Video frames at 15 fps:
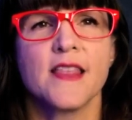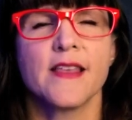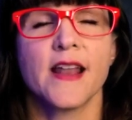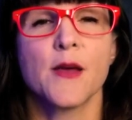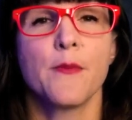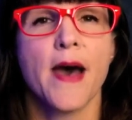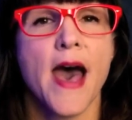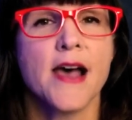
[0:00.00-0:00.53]
that
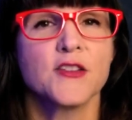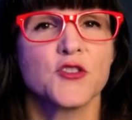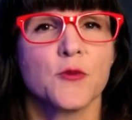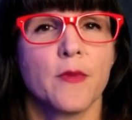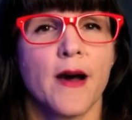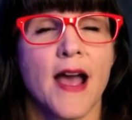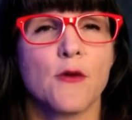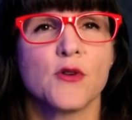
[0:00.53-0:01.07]
a
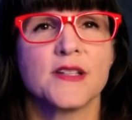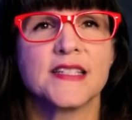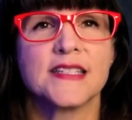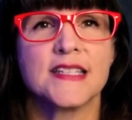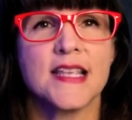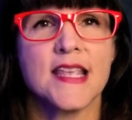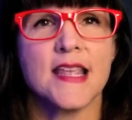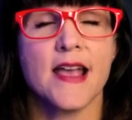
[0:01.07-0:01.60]
passerby would
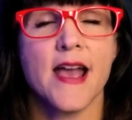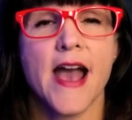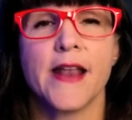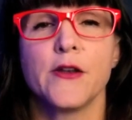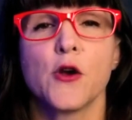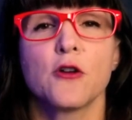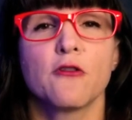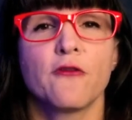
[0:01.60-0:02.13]
see and
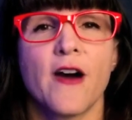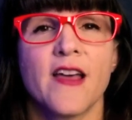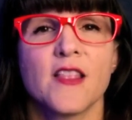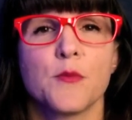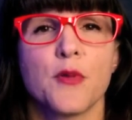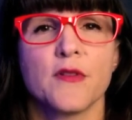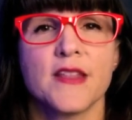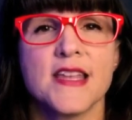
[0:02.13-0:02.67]
notify
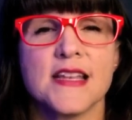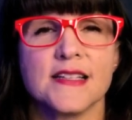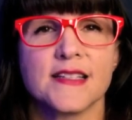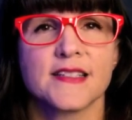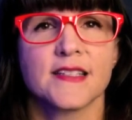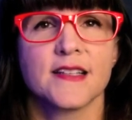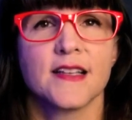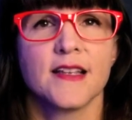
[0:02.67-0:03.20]
the
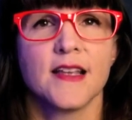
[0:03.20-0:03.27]
police.